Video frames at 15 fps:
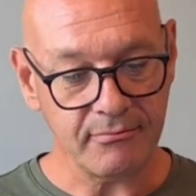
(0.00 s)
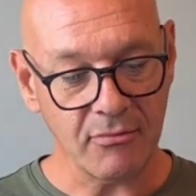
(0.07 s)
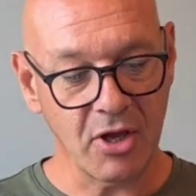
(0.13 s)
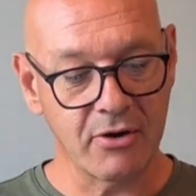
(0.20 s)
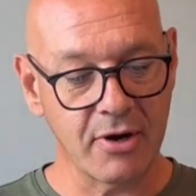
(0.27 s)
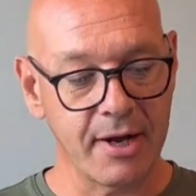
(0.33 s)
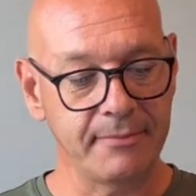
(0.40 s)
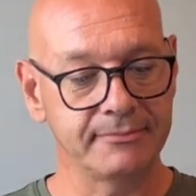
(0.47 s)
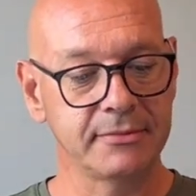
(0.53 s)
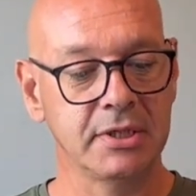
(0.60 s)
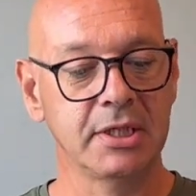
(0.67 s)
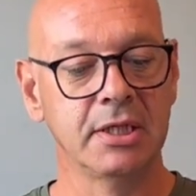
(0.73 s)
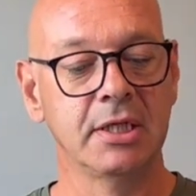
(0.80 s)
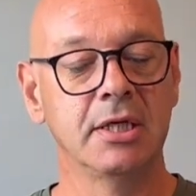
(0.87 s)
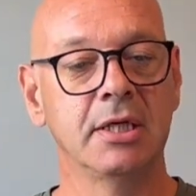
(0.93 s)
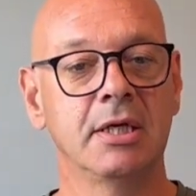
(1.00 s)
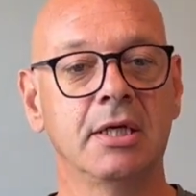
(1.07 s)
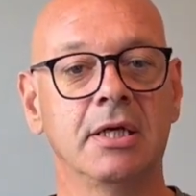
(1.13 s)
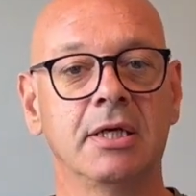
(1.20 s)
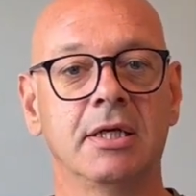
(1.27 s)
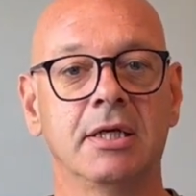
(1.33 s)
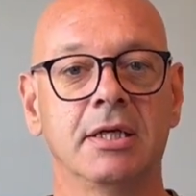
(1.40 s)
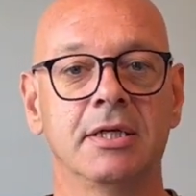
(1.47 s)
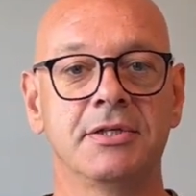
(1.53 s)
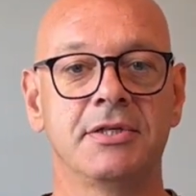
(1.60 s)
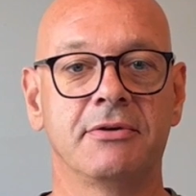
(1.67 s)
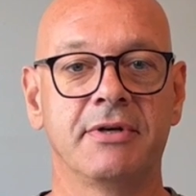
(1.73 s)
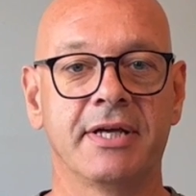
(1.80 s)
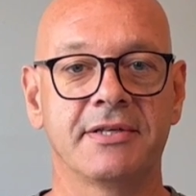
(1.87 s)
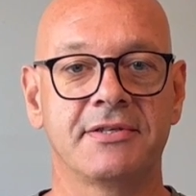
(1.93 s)
All right, till
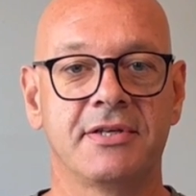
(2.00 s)
next